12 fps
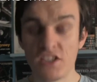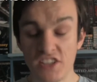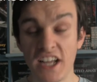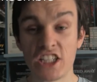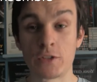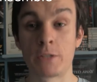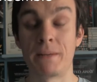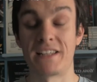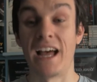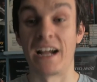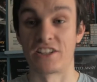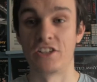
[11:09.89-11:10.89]
So next up is Best
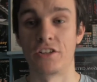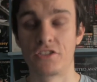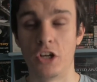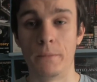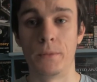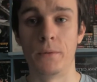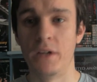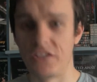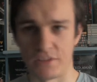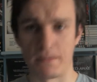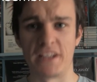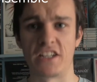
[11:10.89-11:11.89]
Acting Ensemble,
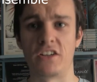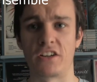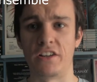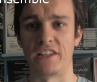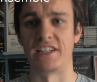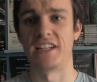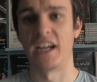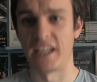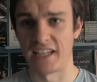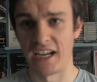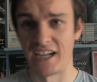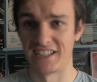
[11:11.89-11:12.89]
just basically looking at the entire
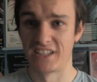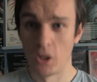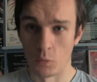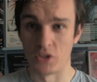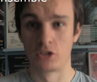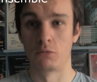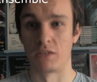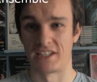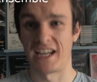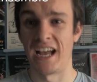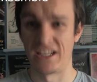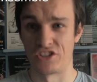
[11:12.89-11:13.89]
cast, which
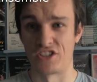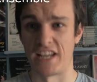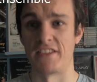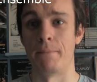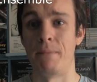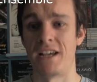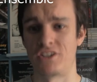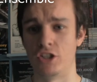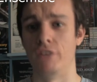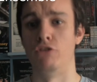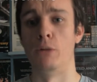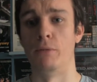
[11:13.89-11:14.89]
cast just gave the best
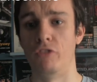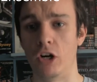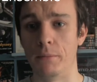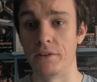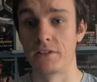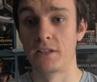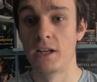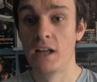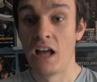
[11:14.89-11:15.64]
overall performance.